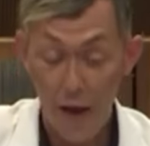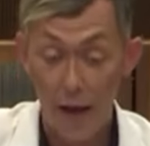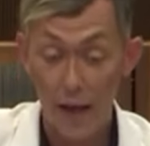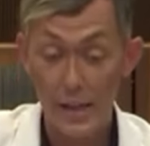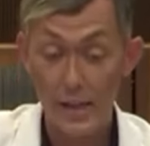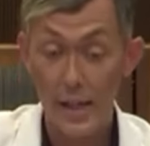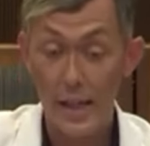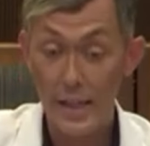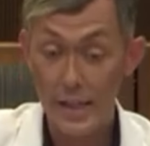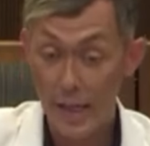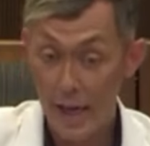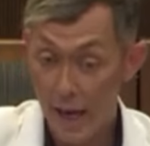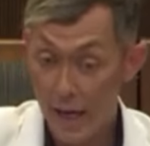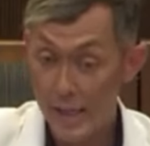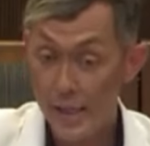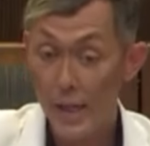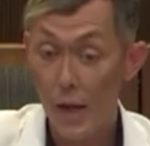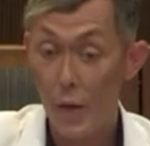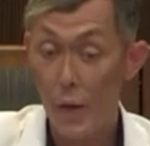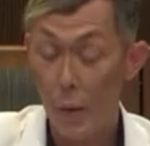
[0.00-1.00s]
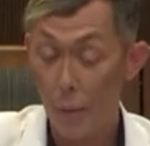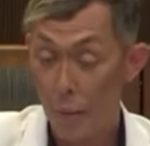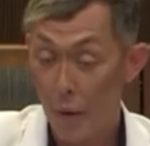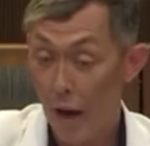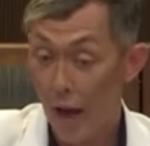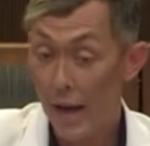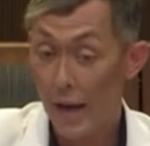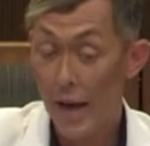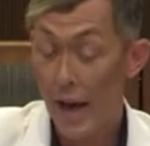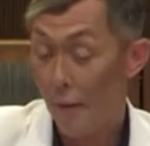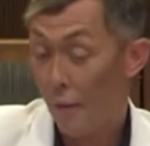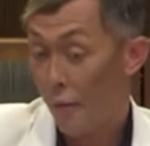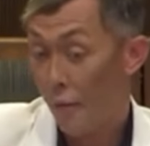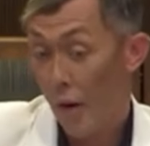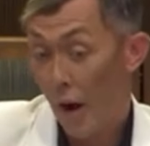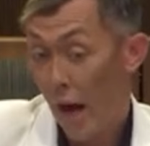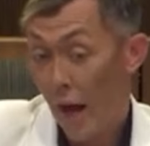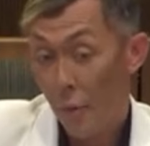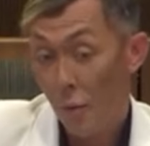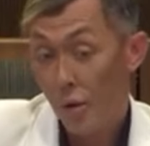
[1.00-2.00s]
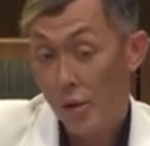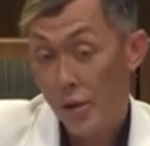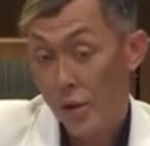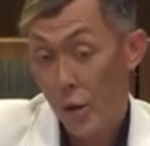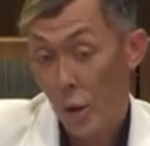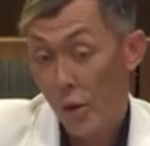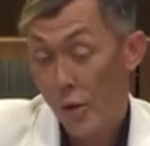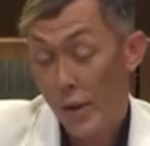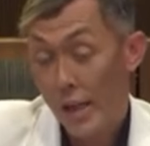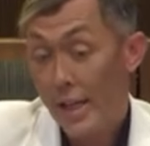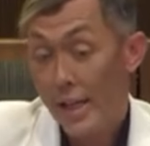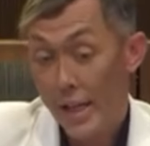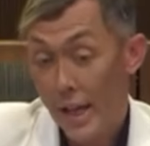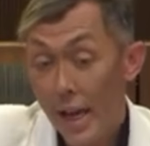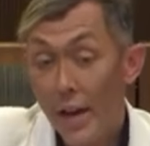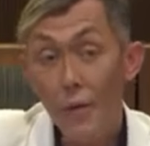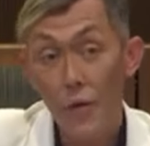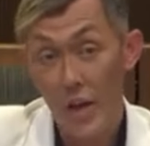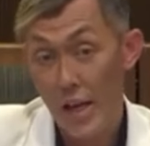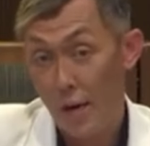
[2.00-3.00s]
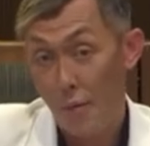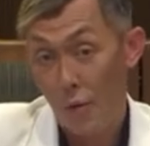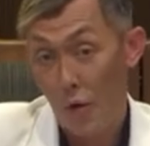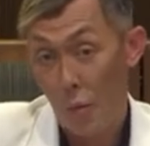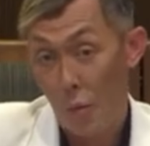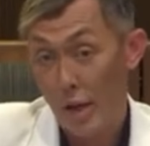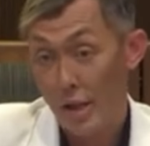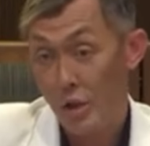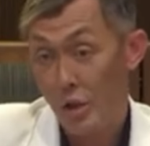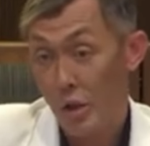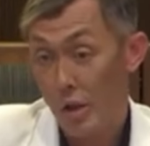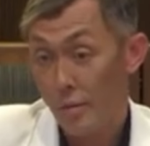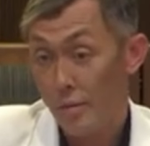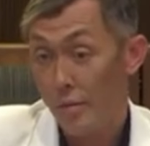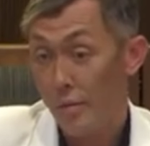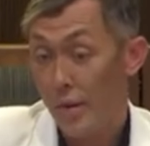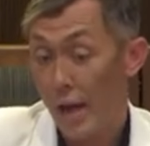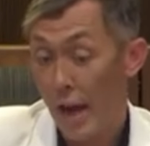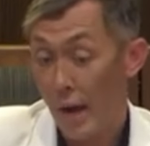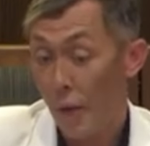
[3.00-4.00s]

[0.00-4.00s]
that, yes, I will certainly give the information